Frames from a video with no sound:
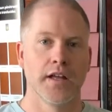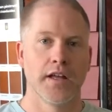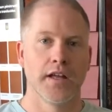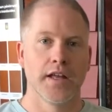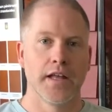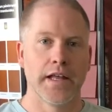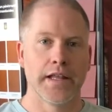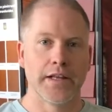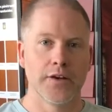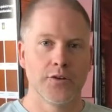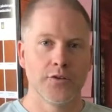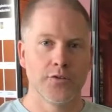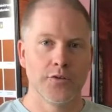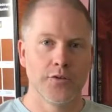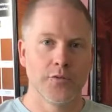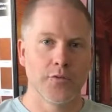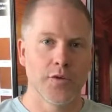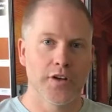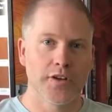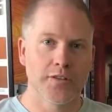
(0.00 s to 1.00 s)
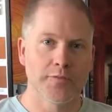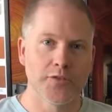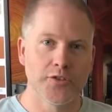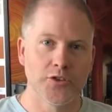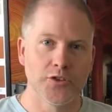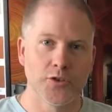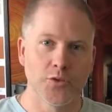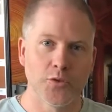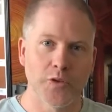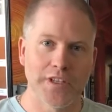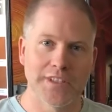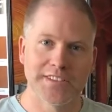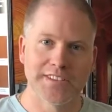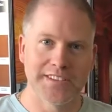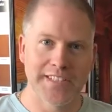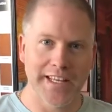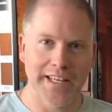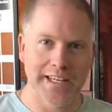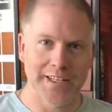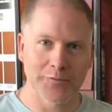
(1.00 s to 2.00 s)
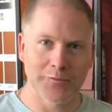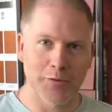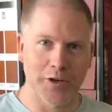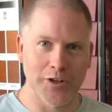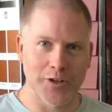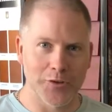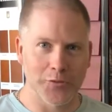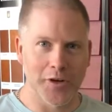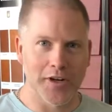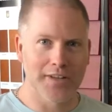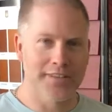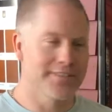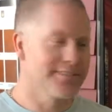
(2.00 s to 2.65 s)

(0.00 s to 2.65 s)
Hello, welcome to Stain 101.